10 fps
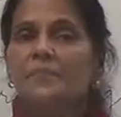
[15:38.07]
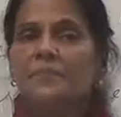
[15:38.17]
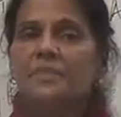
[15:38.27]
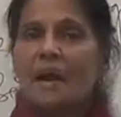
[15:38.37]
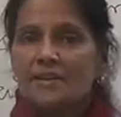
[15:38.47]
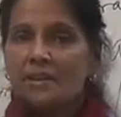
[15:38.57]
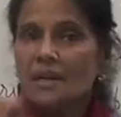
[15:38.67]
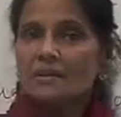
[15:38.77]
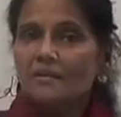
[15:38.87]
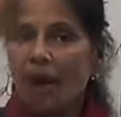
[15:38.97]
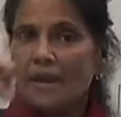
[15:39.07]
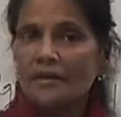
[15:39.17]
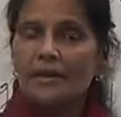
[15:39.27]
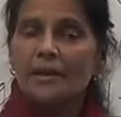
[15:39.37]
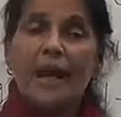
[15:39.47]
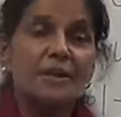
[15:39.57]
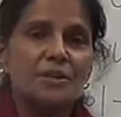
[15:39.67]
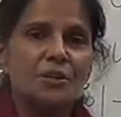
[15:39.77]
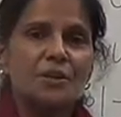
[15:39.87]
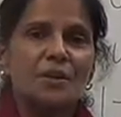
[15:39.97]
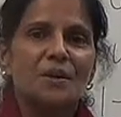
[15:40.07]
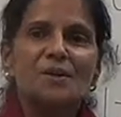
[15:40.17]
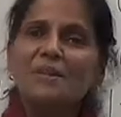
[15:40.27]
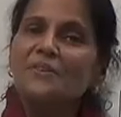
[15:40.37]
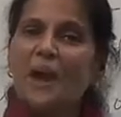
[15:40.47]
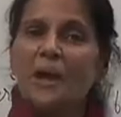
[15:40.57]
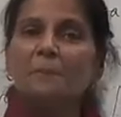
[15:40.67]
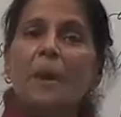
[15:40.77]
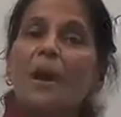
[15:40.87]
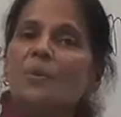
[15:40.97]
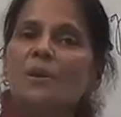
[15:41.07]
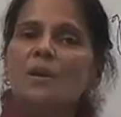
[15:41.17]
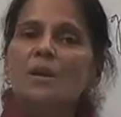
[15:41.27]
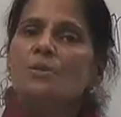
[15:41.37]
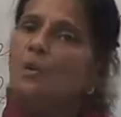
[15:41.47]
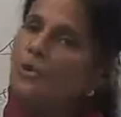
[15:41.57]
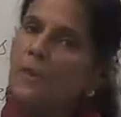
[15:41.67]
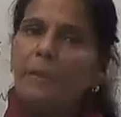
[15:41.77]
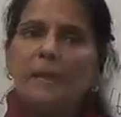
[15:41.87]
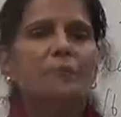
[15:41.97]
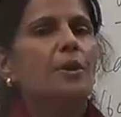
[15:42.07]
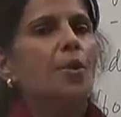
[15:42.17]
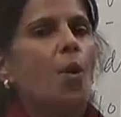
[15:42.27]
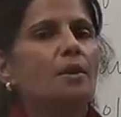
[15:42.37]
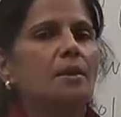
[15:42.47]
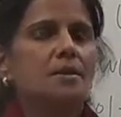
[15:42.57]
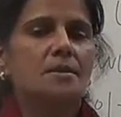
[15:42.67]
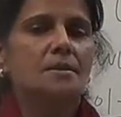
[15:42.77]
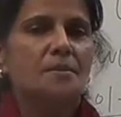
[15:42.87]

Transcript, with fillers: That is a divine light, the divine power. So they believed in all these.